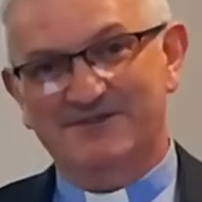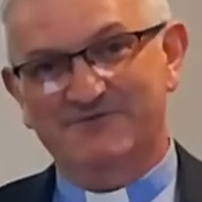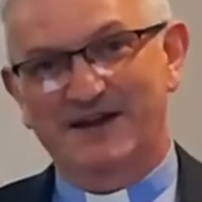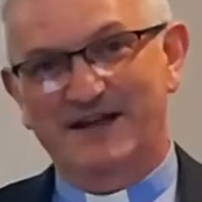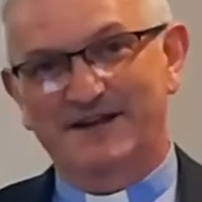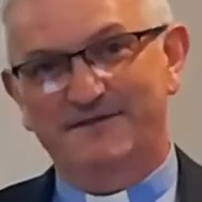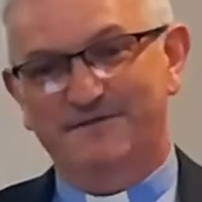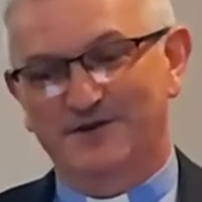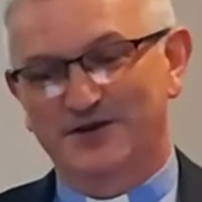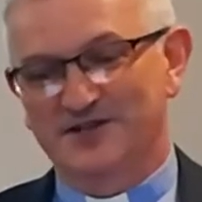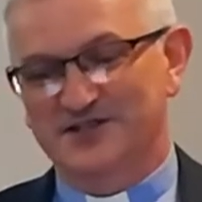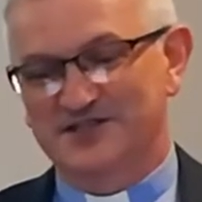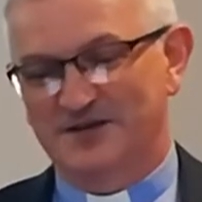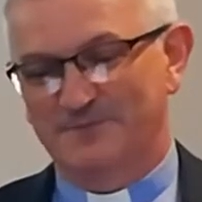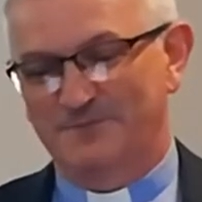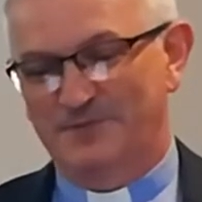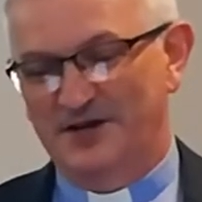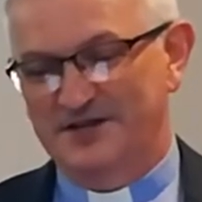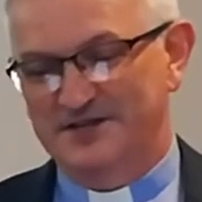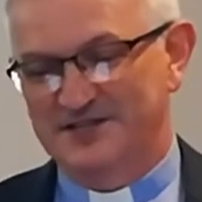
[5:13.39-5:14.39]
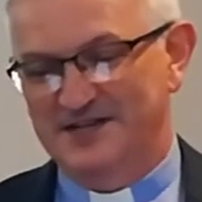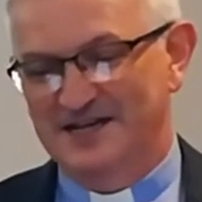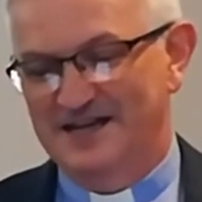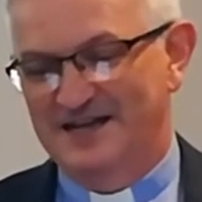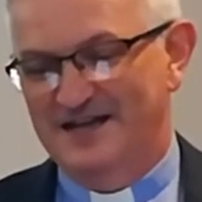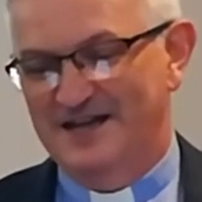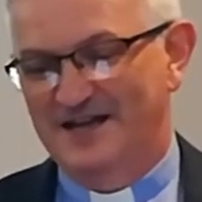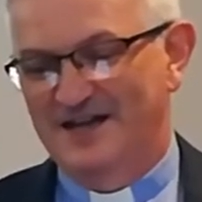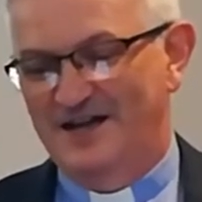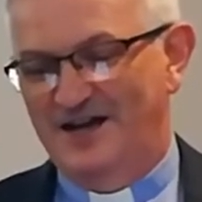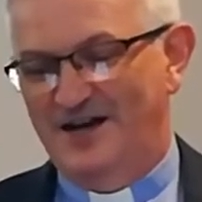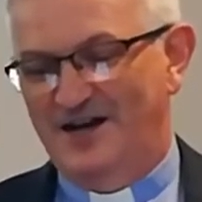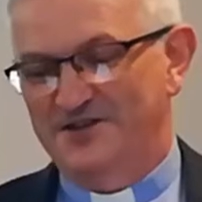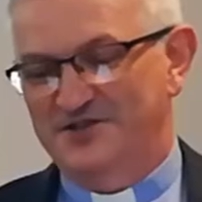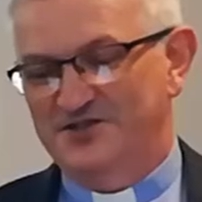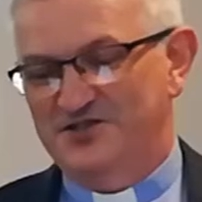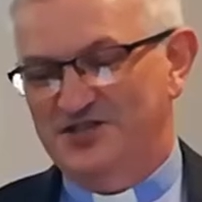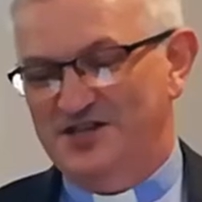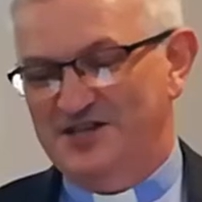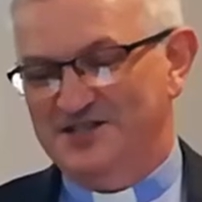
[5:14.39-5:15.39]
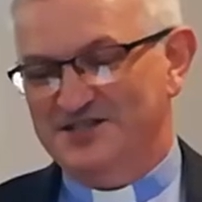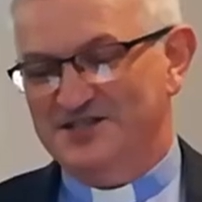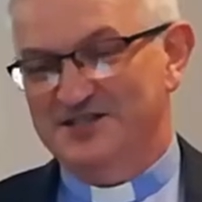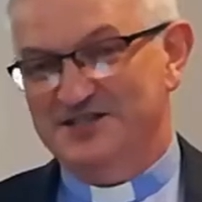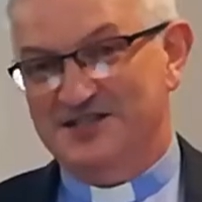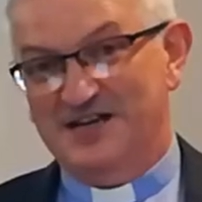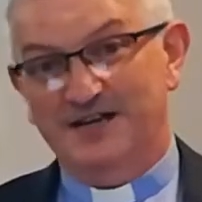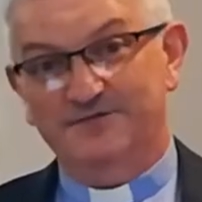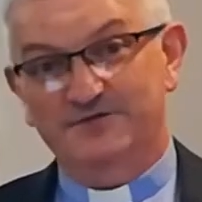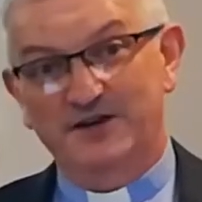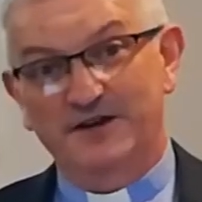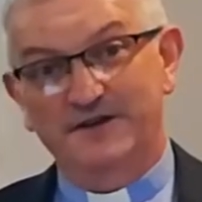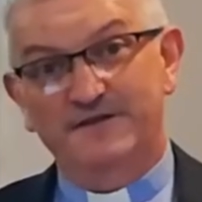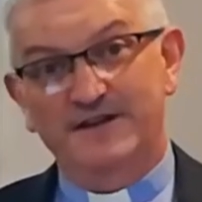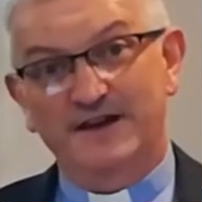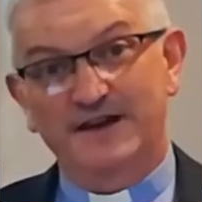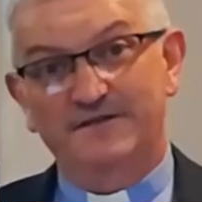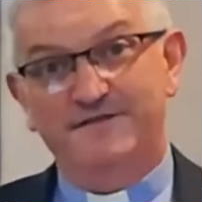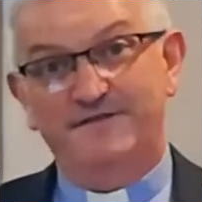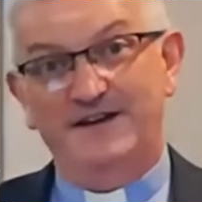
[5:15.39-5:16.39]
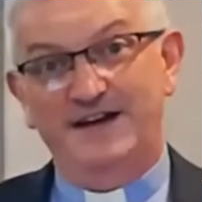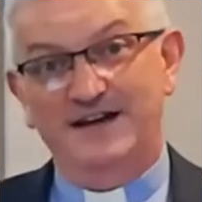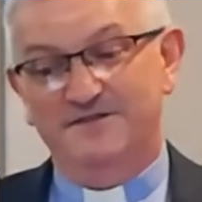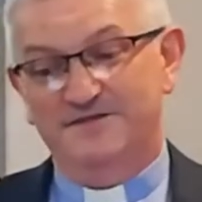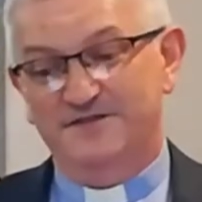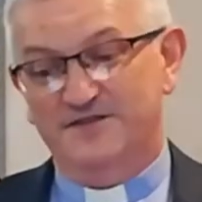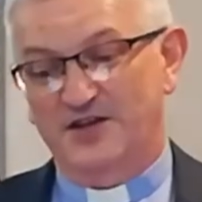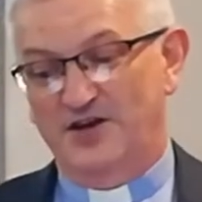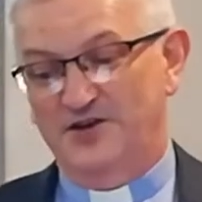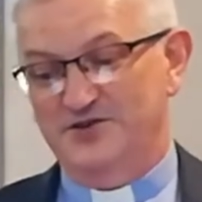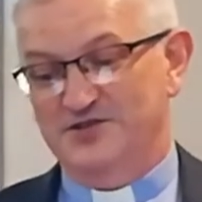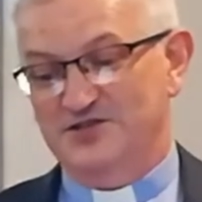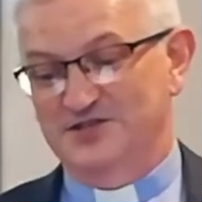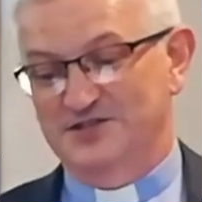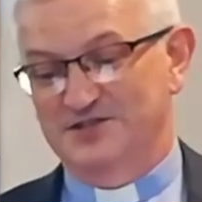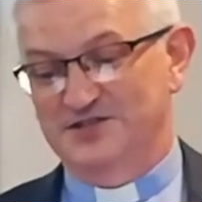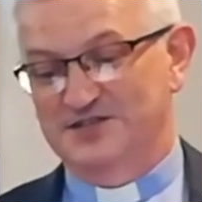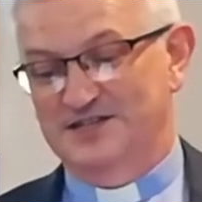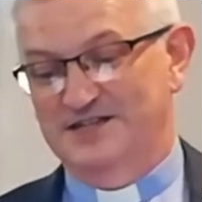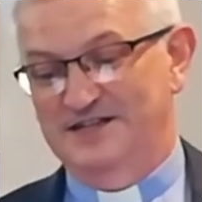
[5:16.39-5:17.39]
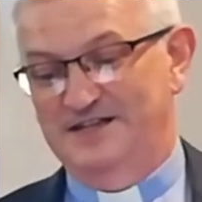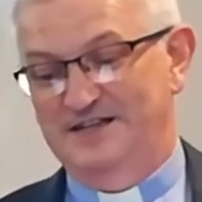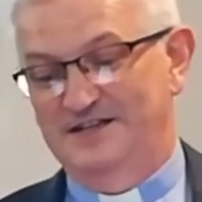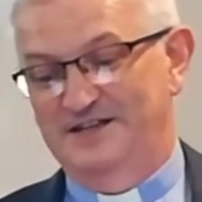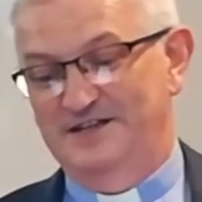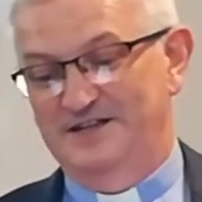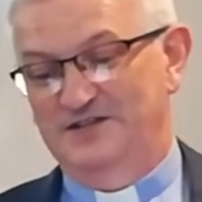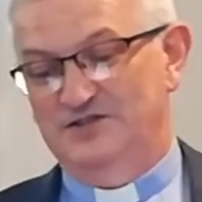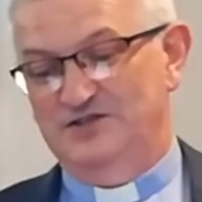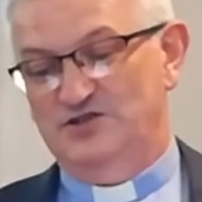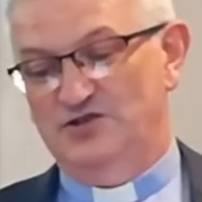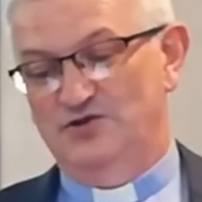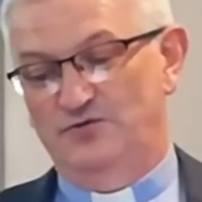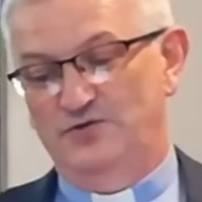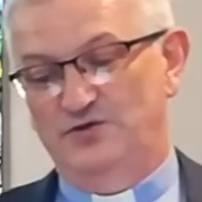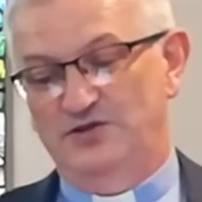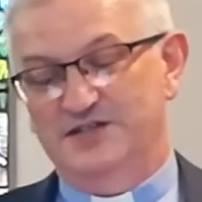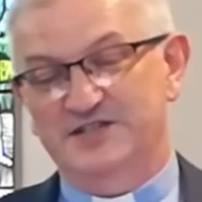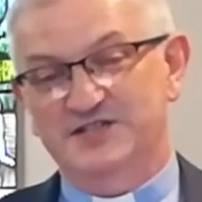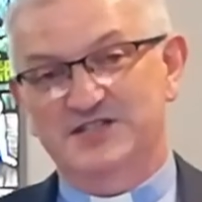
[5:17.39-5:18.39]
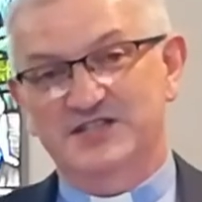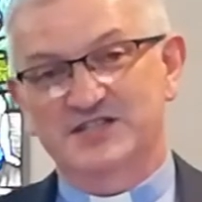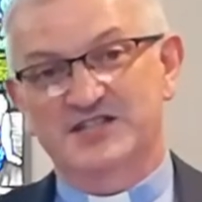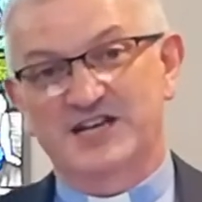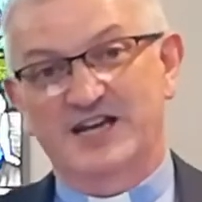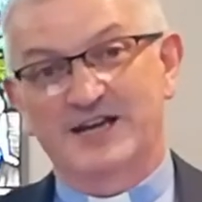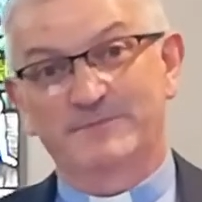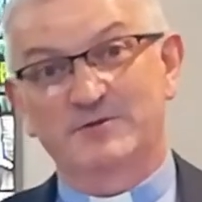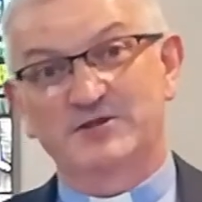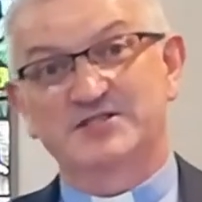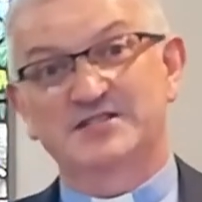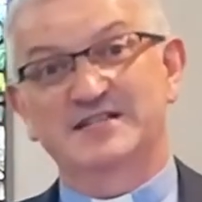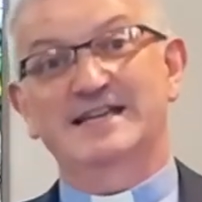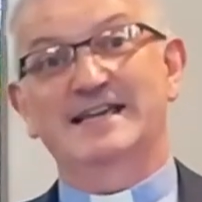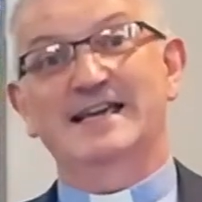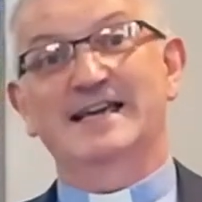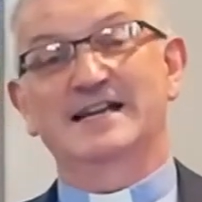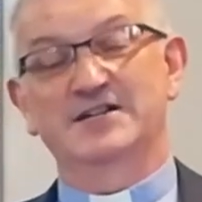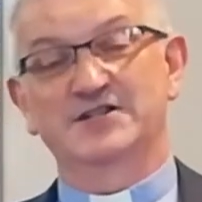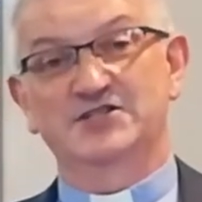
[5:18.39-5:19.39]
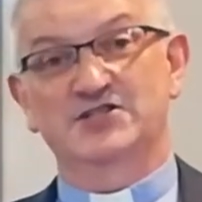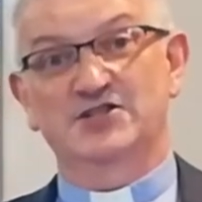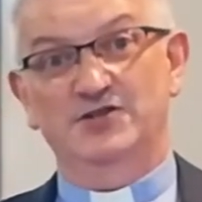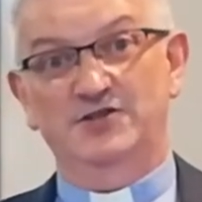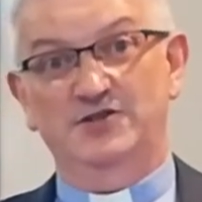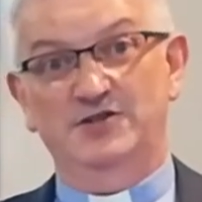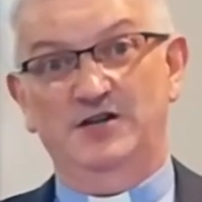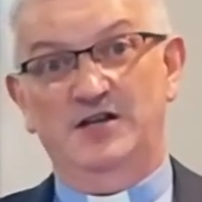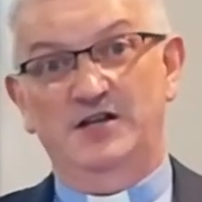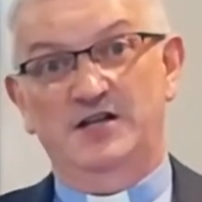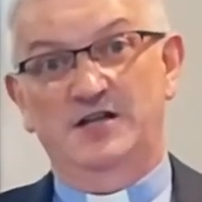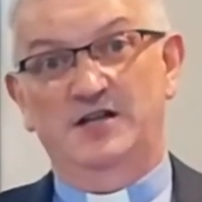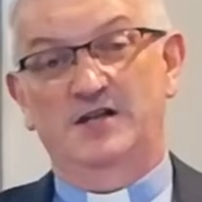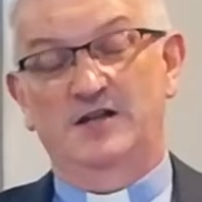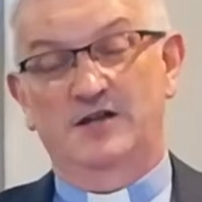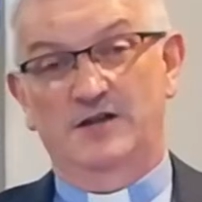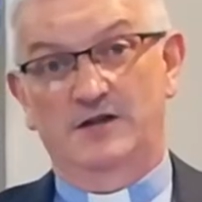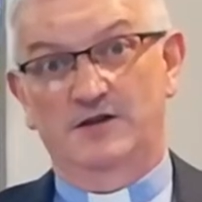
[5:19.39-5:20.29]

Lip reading: Zach read for us about how Jesus, after he'd fed 5,000, told his disciples to get into